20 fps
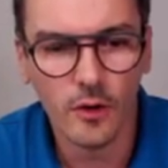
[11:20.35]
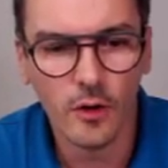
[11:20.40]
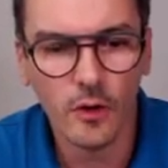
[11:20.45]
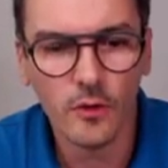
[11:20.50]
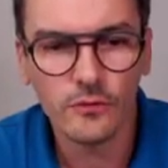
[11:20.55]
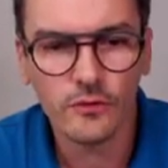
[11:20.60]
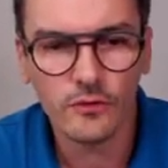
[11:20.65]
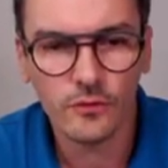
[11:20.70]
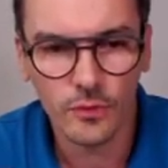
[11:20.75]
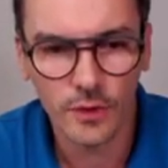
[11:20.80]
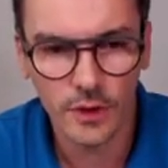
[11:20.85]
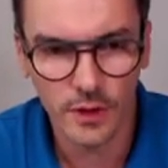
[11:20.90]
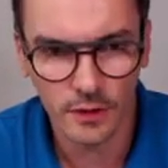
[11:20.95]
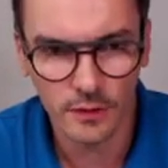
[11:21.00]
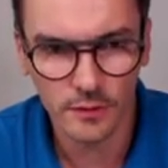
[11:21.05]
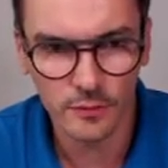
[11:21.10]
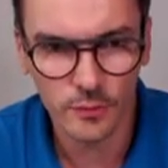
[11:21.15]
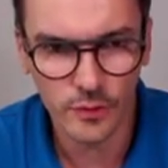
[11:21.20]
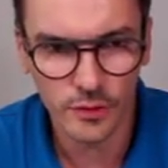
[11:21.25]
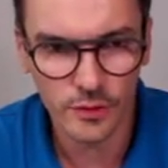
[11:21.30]
once we
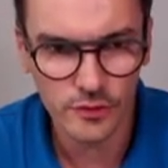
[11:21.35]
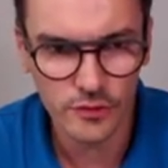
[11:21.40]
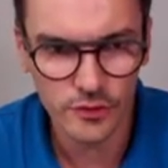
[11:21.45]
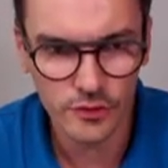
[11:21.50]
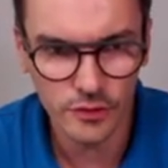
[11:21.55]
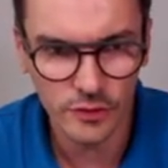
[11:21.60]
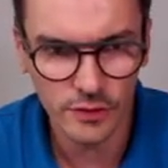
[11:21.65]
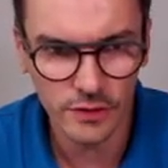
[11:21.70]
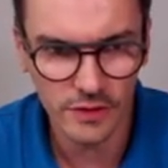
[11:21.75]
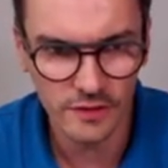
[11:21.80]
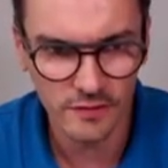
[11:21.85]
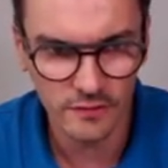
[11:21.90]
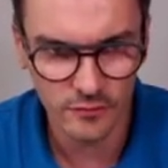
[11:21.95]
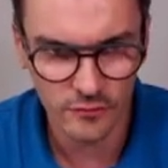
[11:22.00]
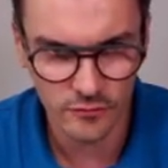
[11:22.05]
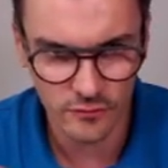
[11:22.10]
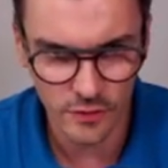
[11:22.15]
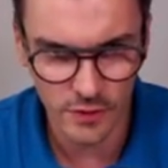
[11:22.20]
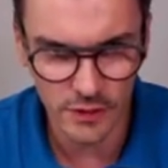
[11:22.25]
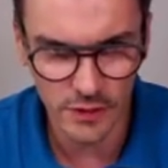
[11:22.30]
are in production and
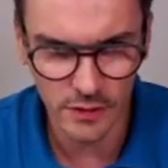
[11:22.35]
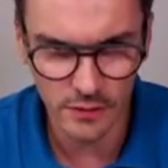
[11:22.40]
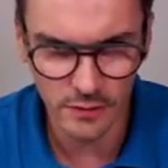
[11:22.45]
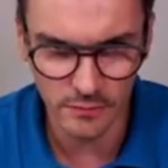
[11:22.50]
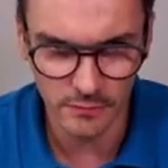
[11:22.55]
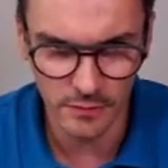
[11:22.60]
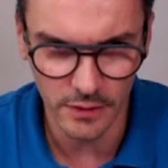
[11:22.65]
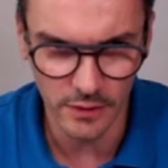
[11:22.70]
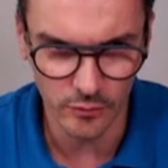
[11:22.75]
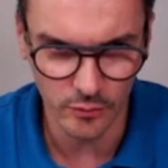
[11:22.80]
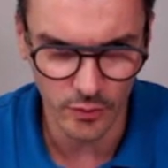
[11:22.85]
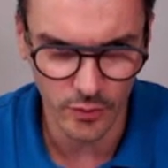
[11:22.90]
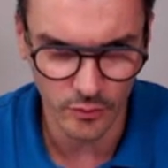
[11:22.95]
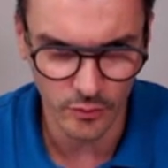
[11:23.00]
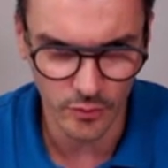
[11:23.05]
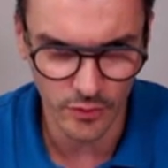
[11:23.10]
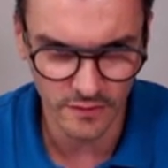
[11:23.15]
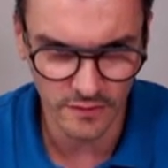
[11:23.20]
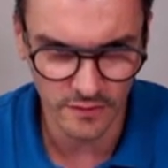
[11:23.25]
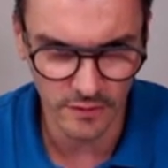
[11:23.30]
it's running and we
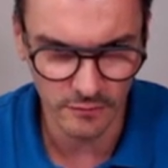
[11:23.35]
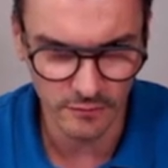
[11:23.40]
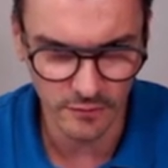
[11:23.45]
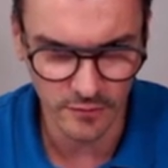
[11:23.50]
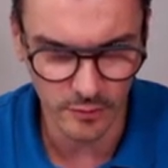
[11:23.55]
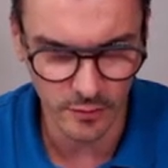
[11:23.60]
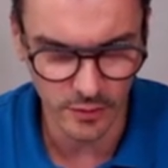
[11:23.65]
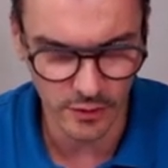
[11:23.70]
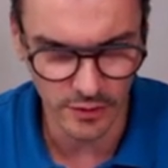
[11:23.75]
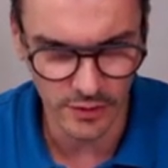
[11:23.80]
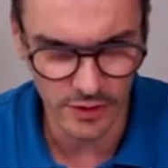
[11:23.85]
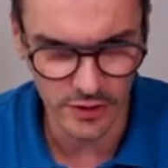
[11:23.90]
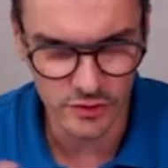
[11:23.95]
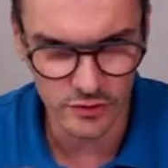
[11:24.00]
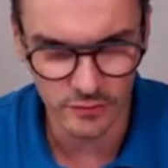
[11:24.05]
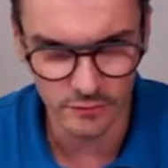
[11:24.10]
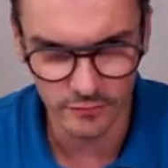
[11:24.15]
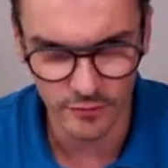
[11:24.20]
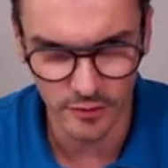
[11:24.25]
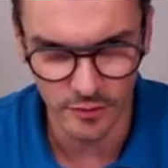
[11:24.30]
receive some
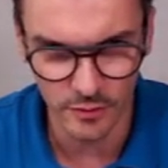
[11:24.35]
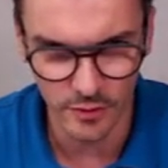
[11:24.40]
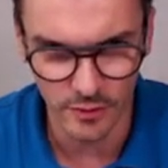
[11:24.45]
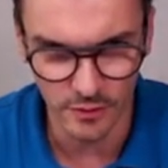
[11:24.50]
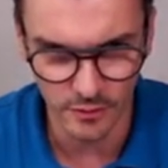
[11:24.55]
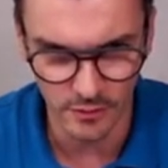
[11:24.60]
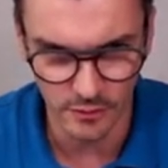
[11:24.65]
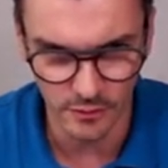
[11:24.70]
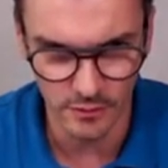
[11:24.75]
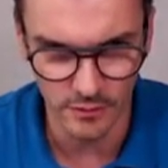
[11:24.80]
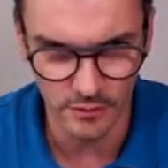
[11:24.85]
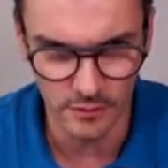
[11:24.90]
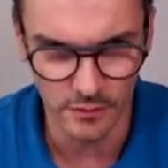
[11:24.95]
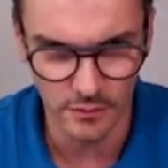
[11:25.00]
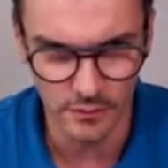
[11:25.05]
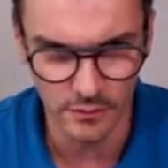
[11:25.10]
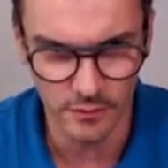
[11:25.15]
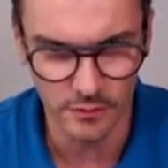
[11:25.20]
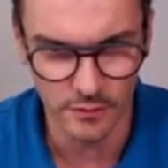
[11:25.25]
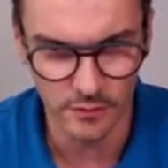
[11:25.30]
connection from
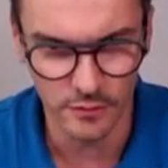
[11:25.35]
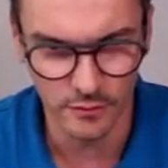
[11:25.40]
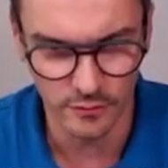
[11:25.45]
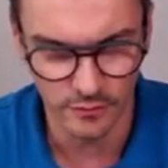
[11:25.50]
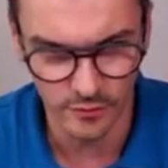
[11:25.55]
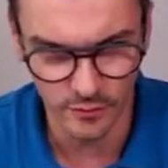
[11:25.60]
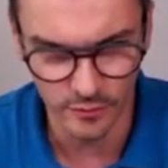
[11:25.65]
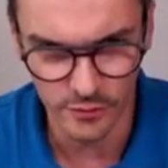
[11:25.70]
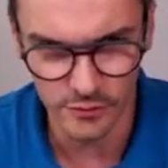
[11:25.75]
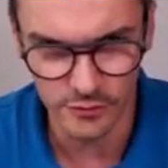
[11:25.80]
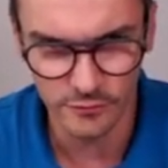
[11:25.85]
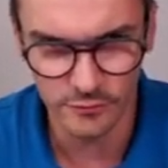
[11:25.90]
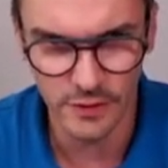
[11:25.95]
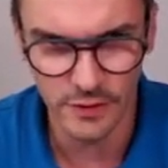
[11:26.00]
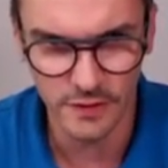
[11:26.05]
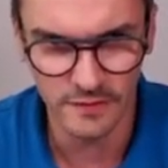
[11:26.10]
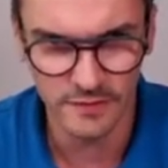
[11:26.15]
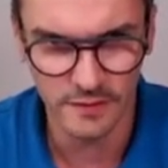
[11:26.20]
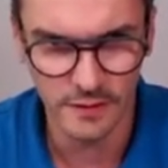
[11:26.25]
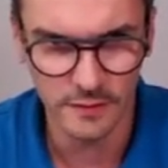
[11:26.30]
our customers,
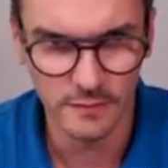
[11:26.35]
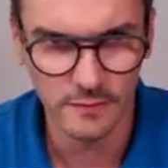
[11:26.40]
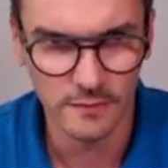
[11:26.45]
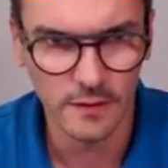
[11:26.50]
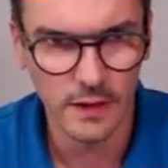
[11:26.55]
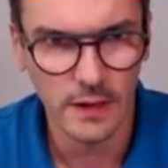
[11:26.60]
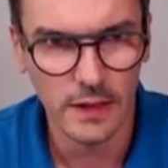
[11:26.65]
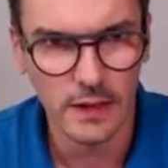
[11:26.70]
for instance,